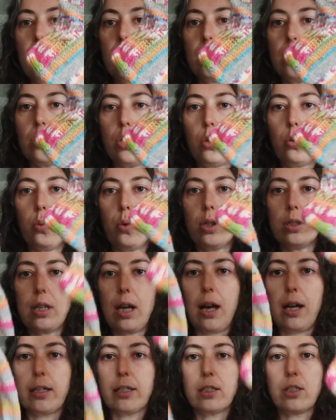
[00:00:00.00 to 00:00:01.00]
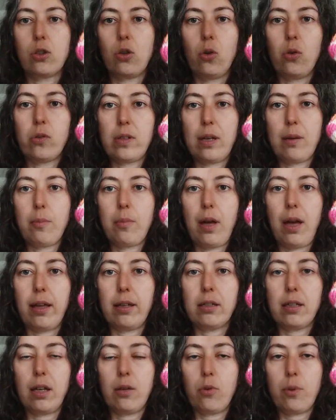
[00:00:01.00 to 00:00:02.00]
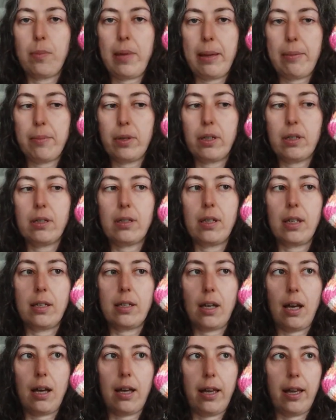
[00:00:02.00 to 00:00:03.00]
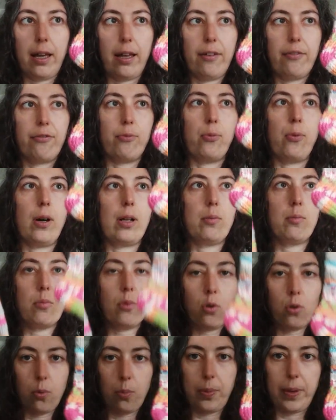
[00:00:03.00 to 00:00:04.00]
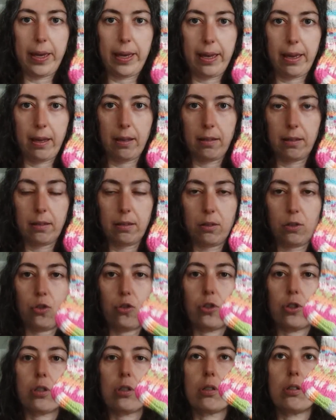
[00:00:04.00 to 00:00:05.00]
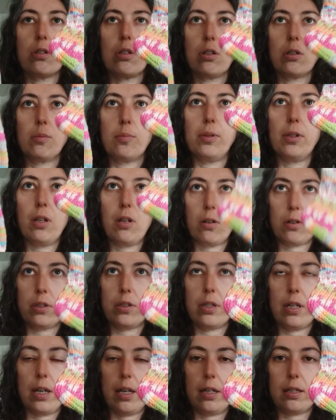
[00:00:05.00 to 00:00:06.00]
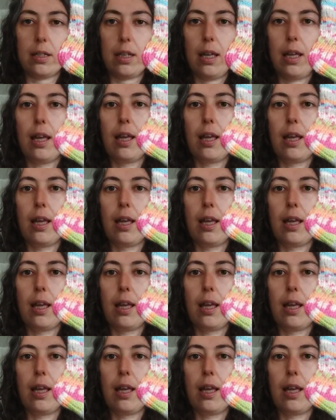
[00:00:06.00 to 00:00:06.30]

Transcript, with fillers: you know what? I saw them and I remember that I have one more pair. It's just not blocked yet.